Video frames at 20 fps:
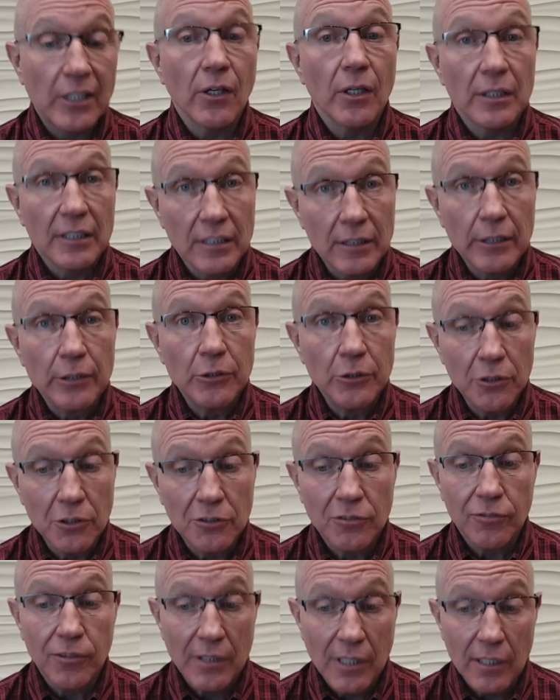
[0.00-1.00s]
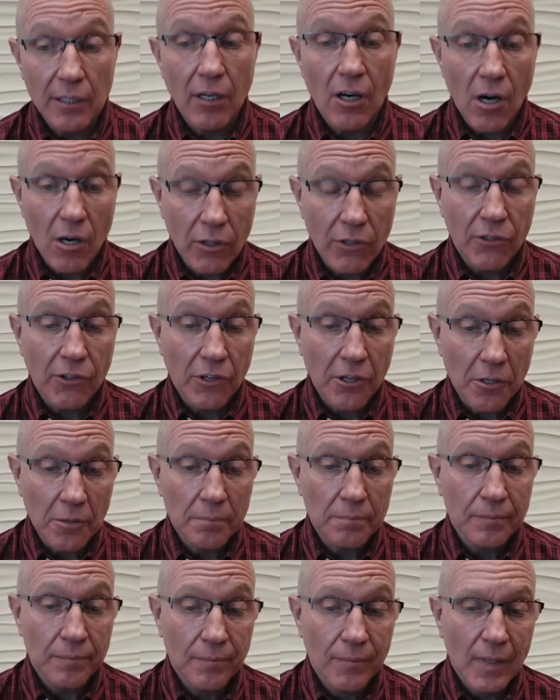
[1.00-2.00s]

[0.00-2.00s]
going to lose for the long term.